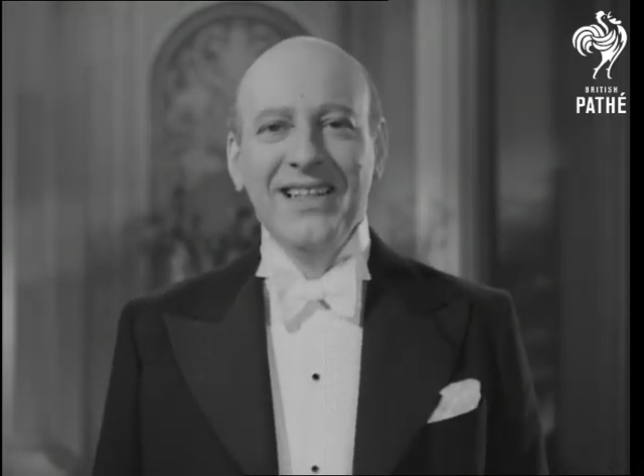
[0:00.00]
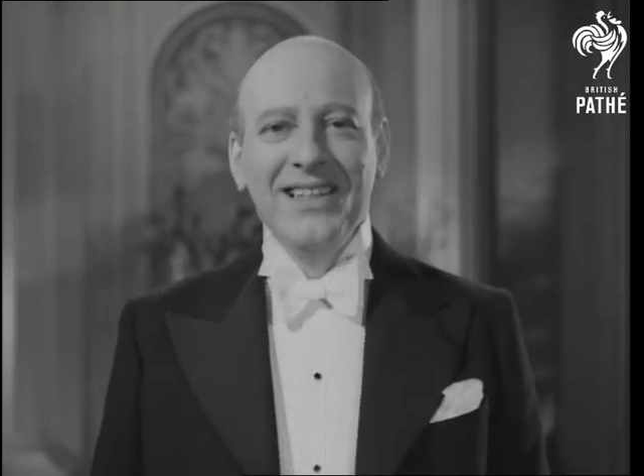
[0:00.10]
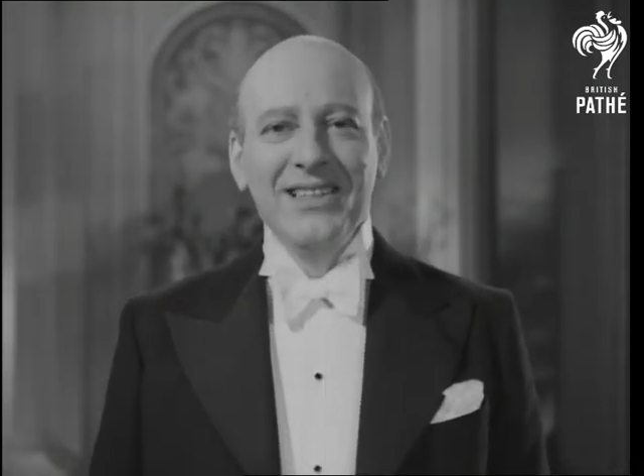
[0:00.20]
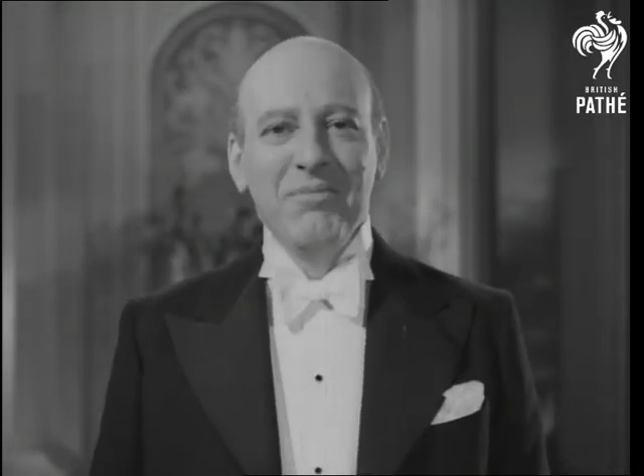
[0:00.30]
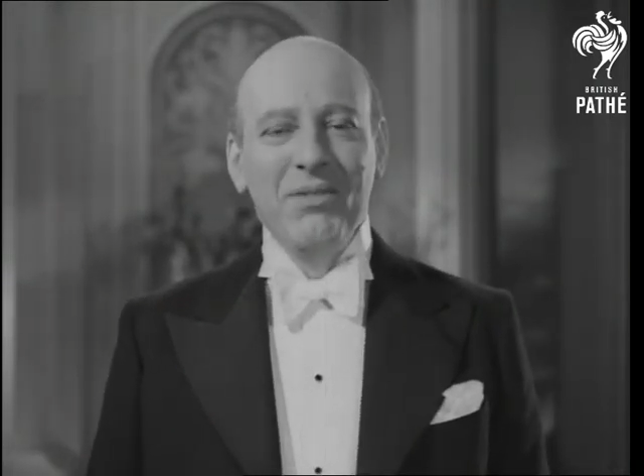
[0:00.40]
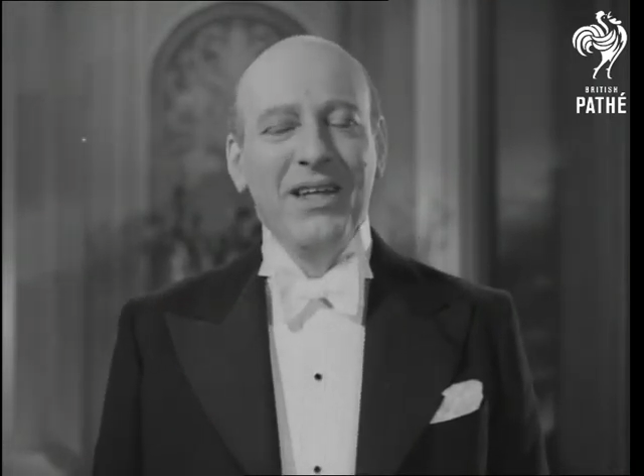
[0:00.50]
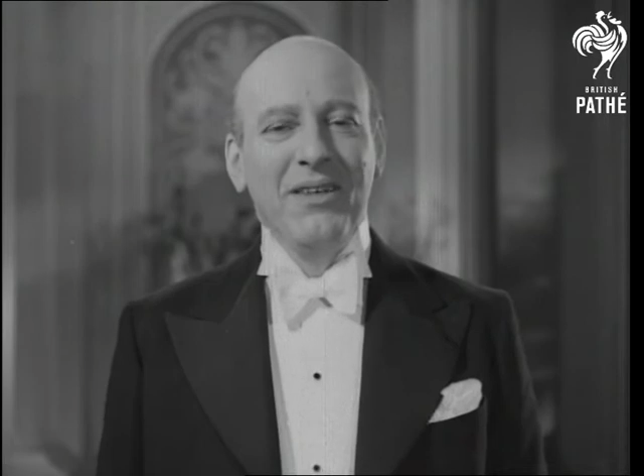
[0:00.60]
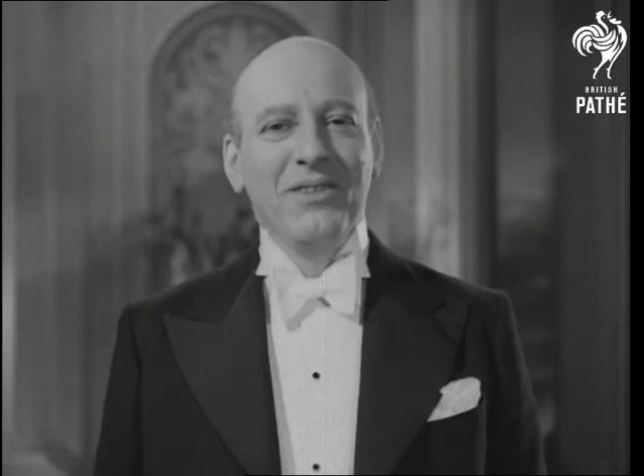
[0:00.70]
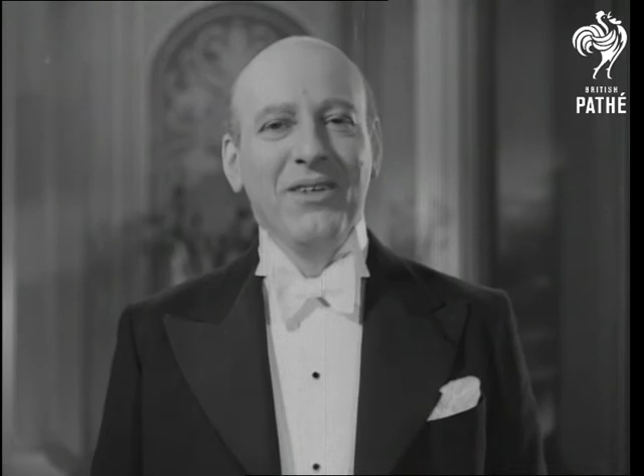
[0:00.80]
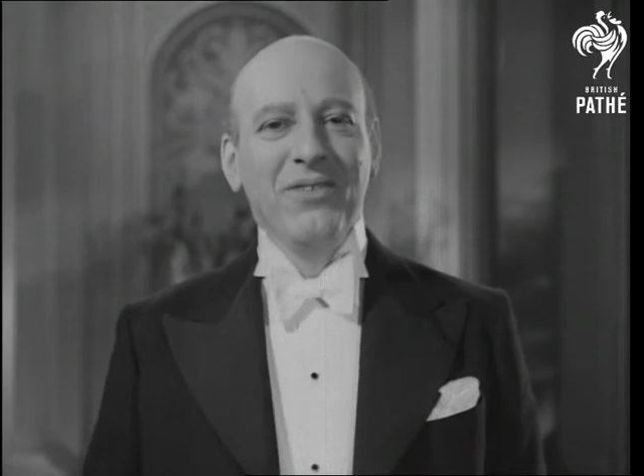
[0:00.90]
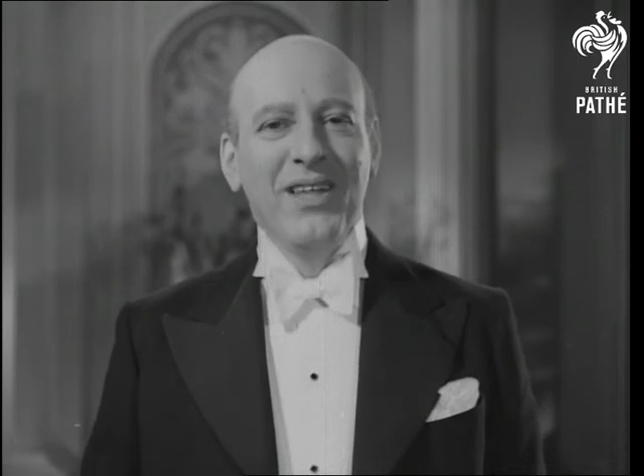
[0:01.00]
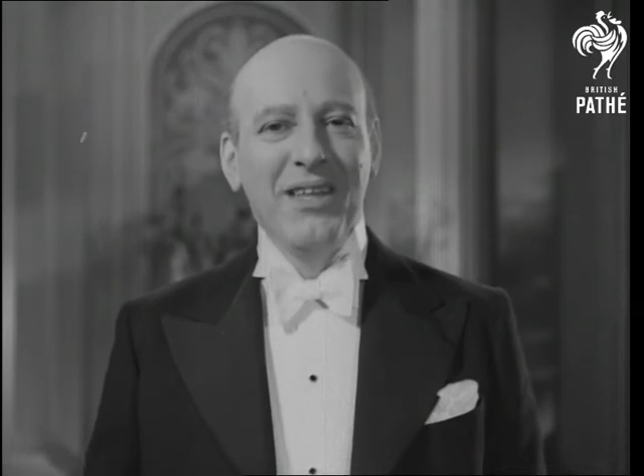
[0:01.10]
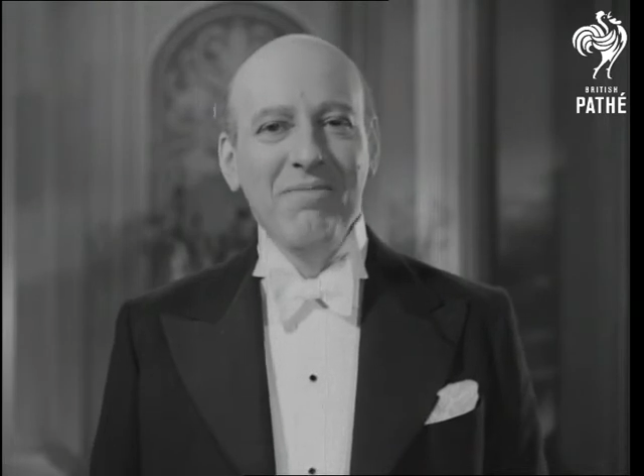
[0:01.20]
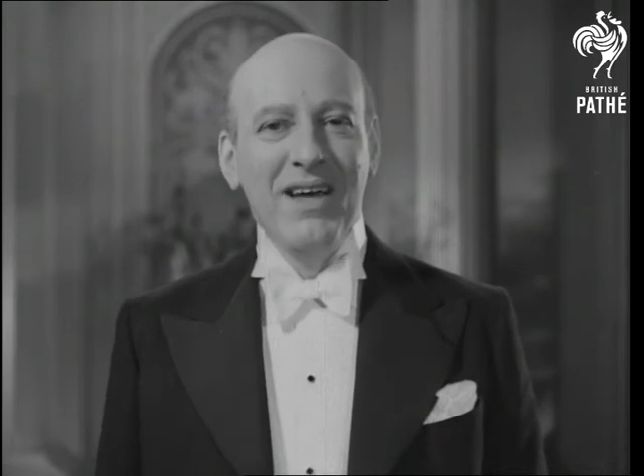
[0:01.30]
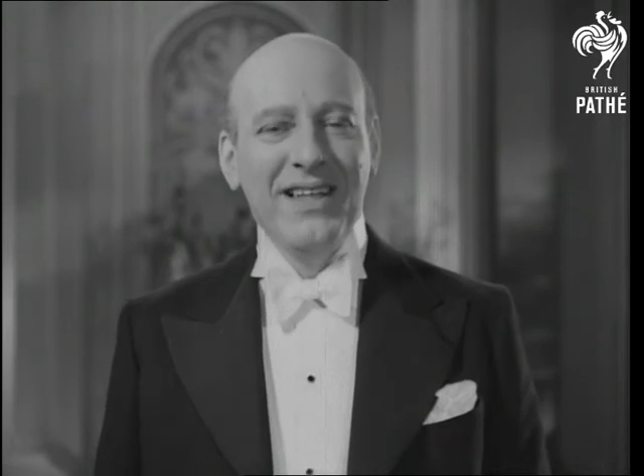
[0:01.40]
is comparing himself with
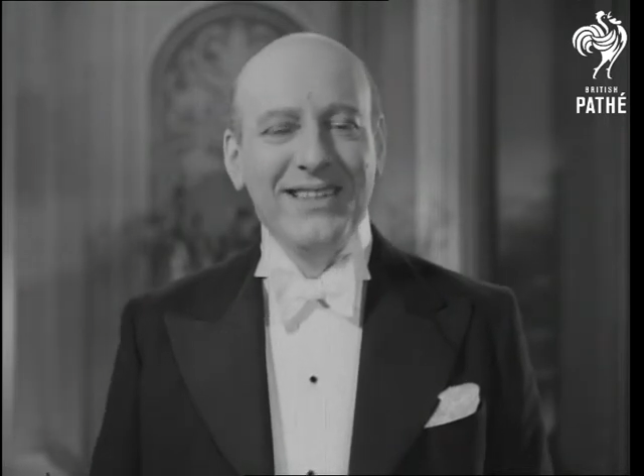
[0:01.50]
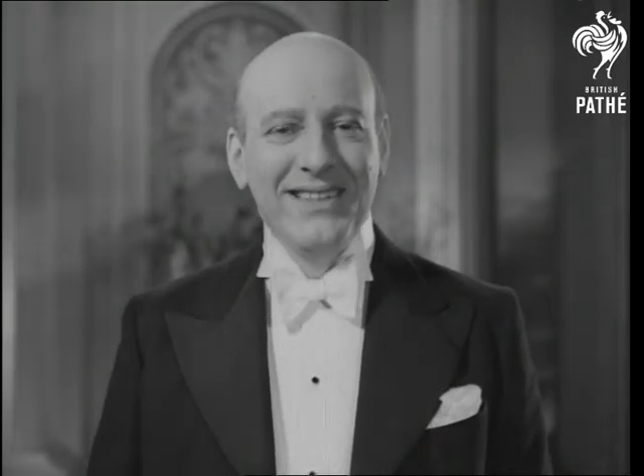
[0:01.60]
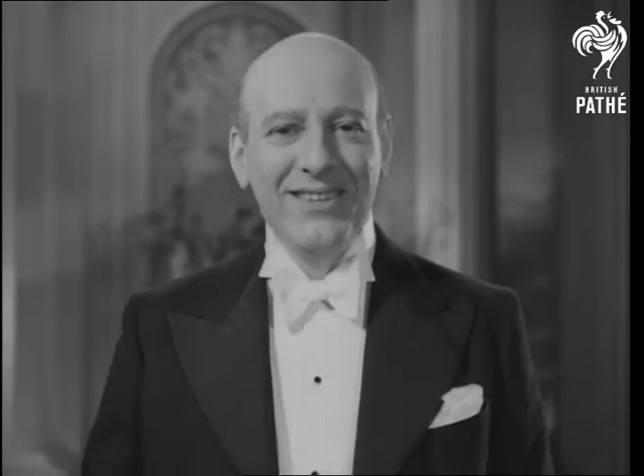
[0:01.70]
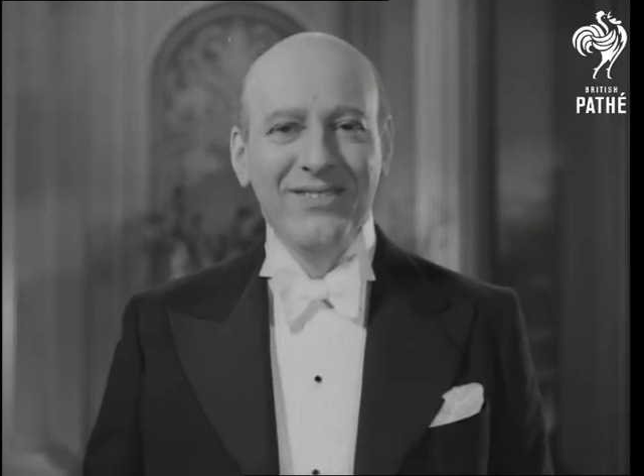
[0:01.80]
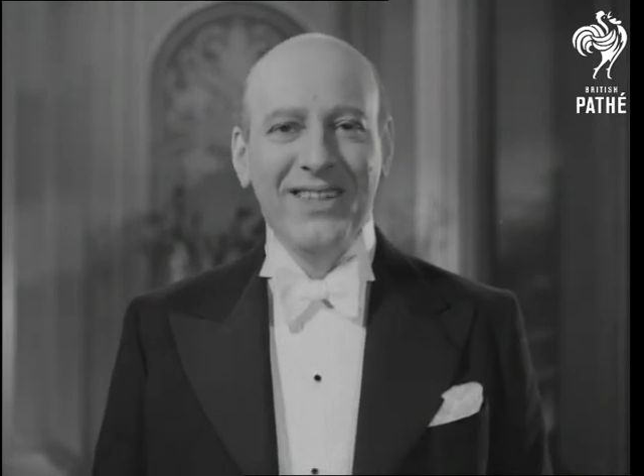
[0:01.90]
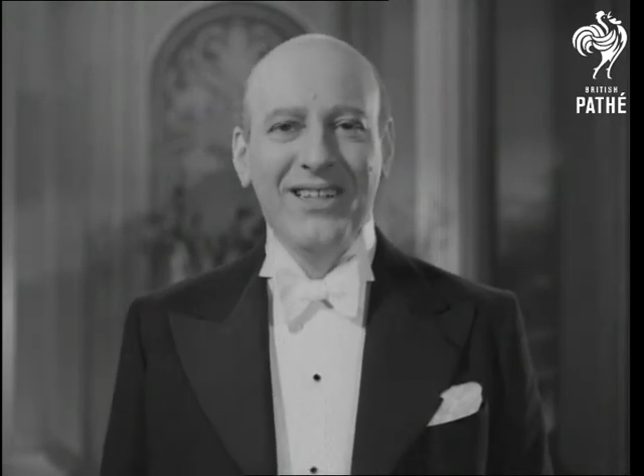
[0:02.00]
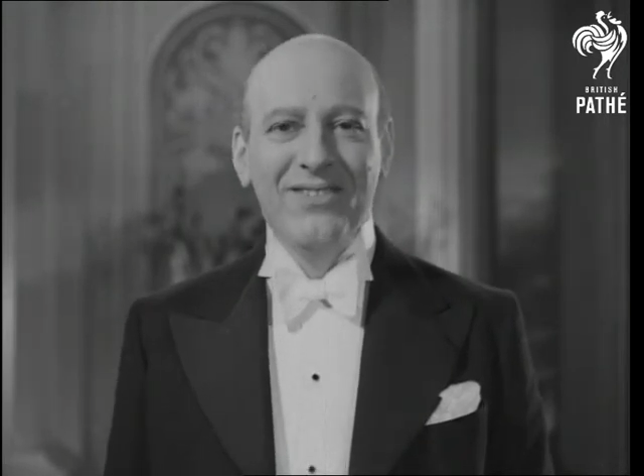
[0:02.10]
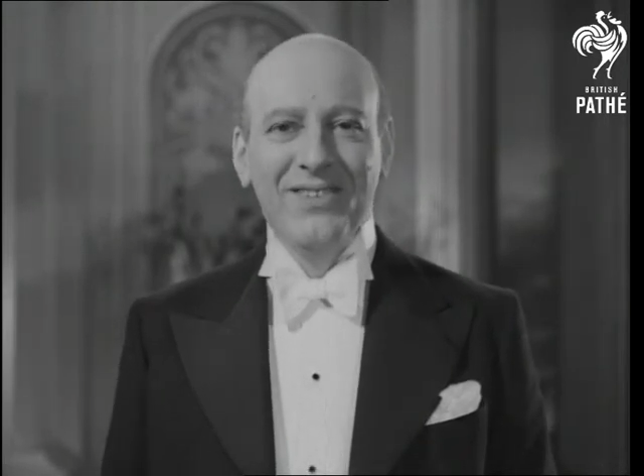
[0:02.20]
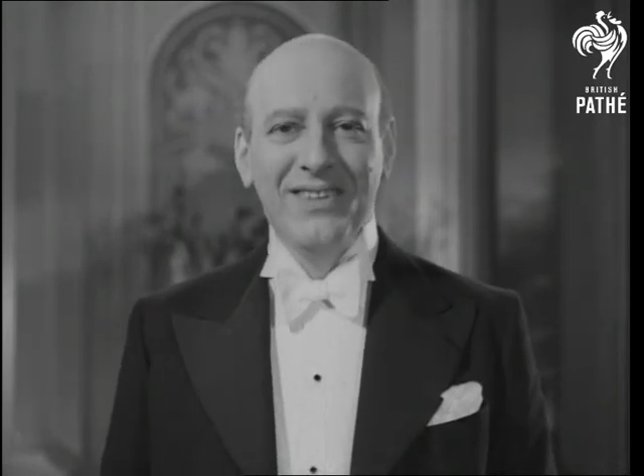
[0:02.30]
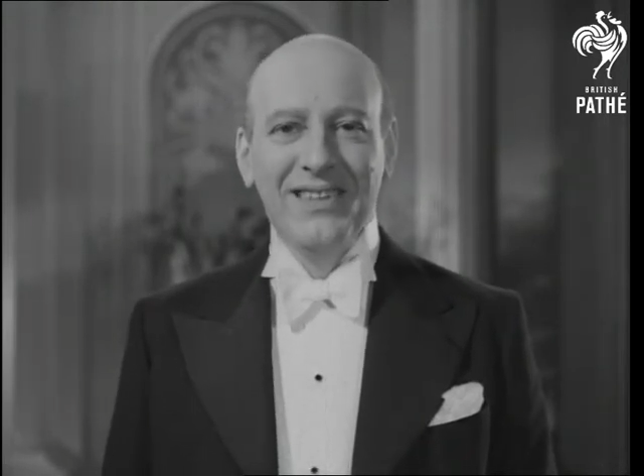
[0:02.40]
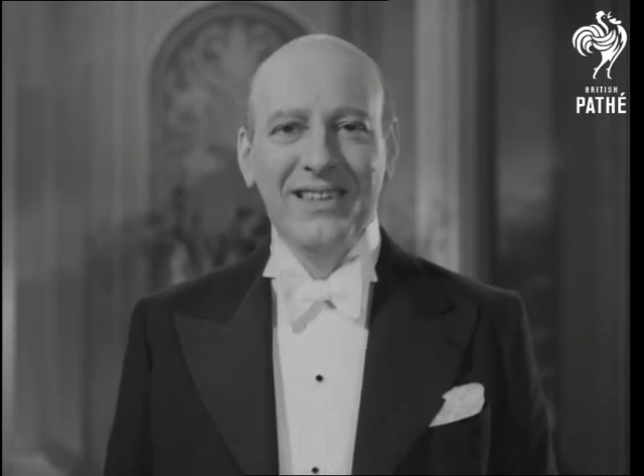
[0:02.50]
other mice, not with elephants.